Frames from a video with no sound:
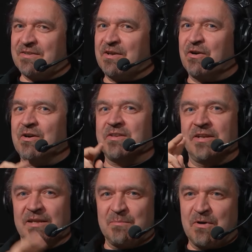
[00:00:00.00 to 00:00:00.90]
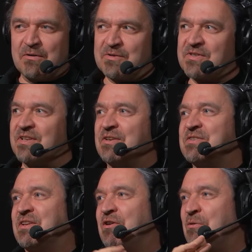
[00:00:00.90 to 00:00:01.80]
There are the demos, there's
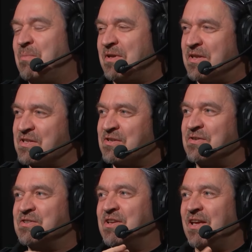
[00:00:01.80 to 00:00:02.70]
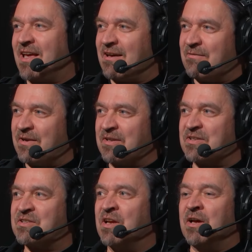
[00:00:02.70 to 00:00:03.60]
the competitions, the events,